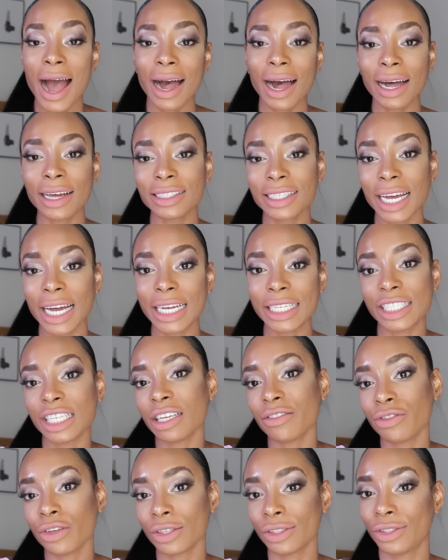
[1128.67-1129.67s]
And guys,
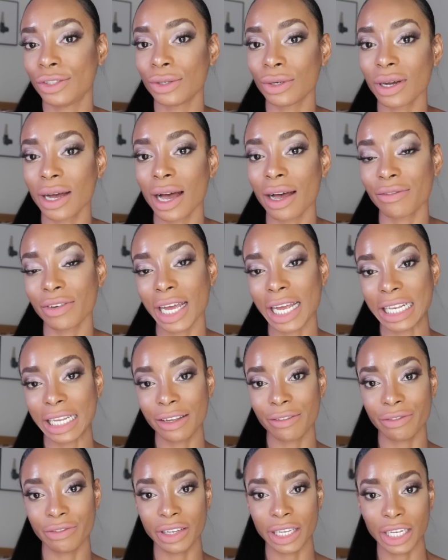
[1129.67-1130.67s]
if you do have
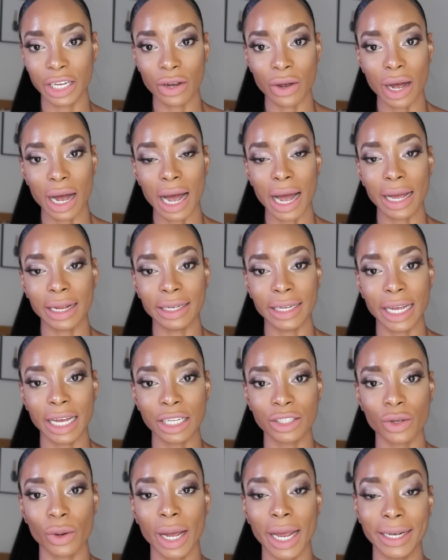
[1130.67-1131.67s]
any video
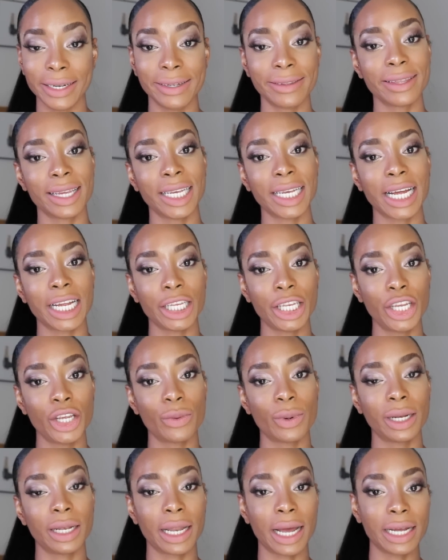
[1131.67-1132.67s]
ideas or anything that
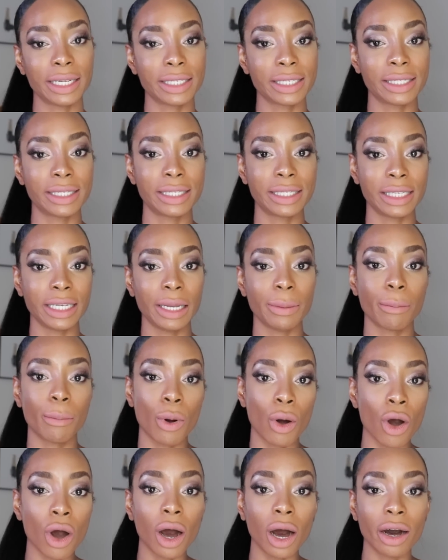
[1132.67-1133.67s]
you would like to see
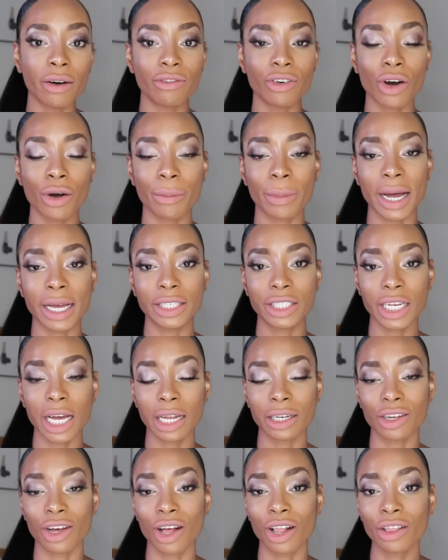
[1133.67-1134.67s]
more of on my
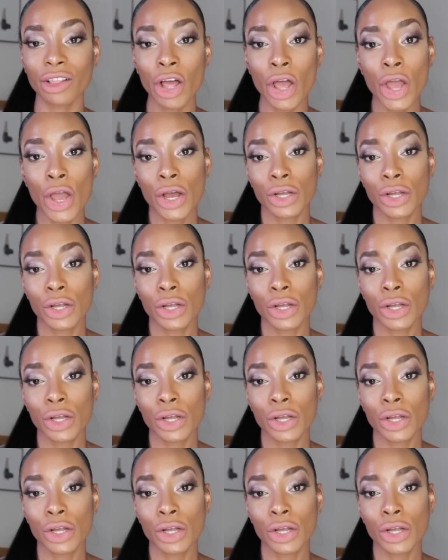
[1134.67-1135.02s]
channel,